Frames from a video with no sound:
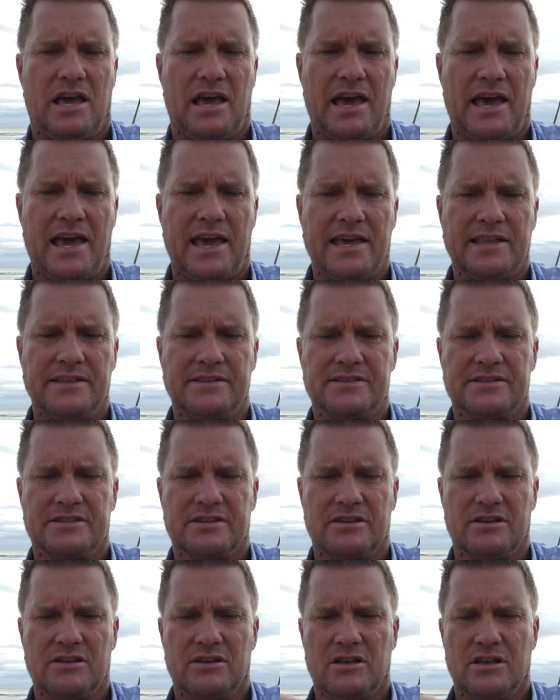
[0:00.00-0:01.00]
and
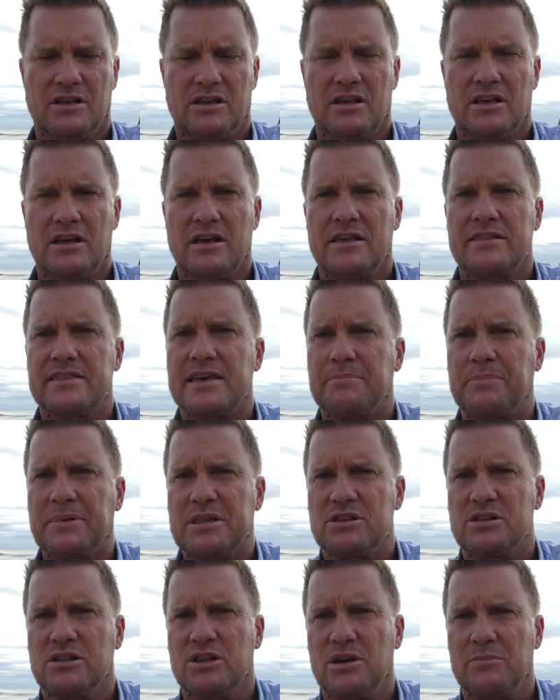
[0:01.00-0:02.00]
that bit
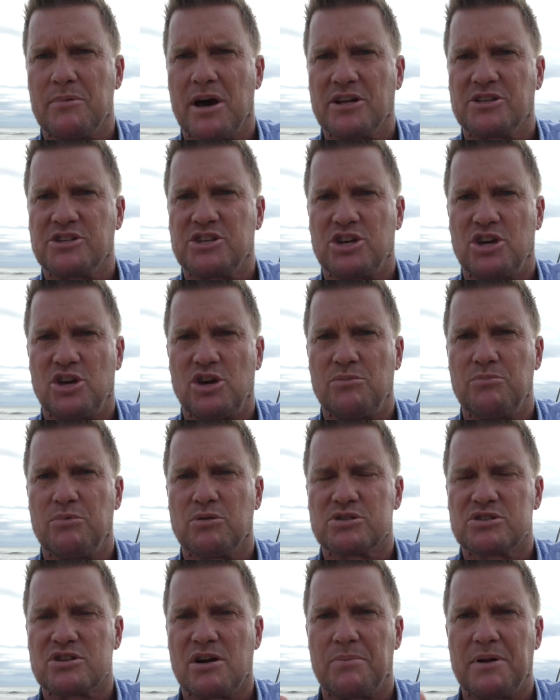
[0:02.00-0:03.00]
of lumo tube
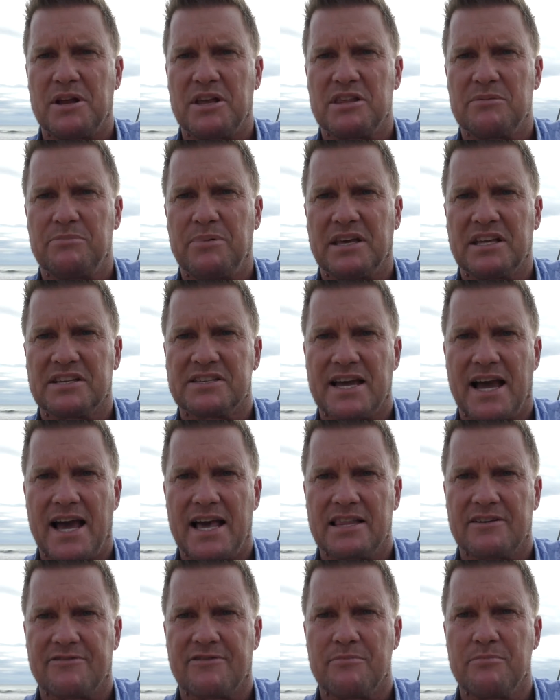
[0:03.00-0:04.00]
will stop any of the bigger
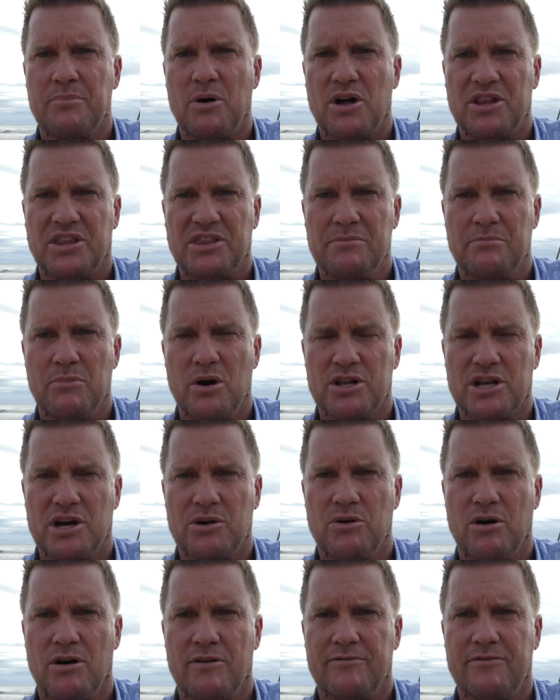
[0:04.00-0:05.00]
tailor from biting the
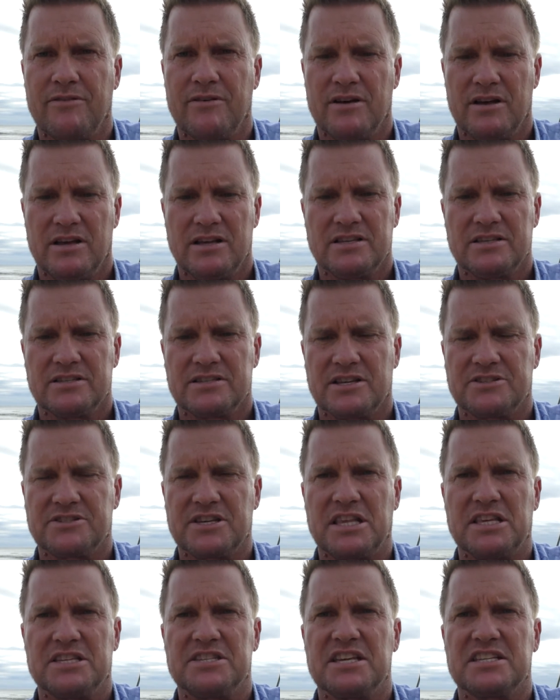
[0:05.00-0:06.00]
mono off. So it's
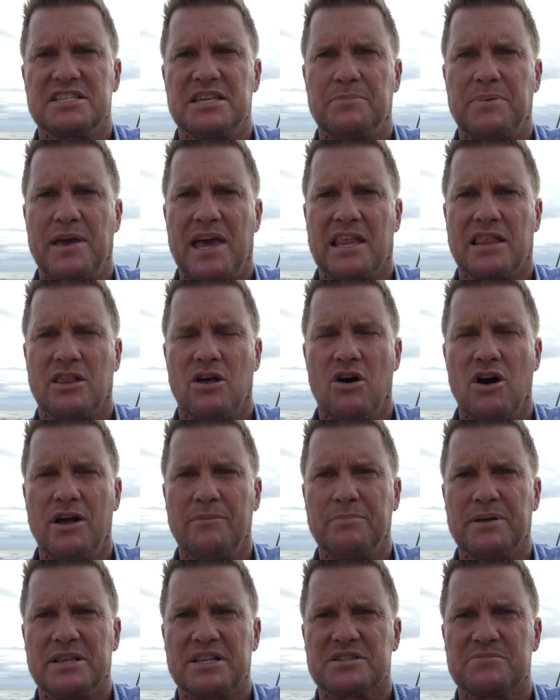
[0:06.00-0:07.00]
only 60-pound
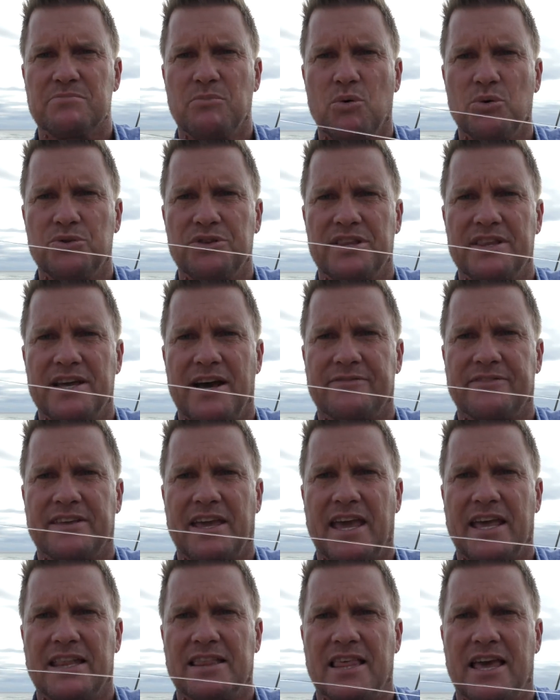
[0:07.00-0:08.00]
line, but it's more than enough to
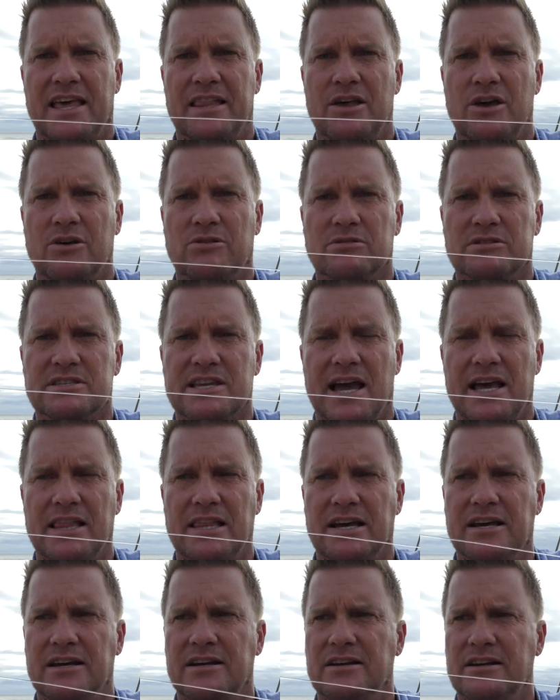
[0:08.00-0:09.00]
handle our local tailor.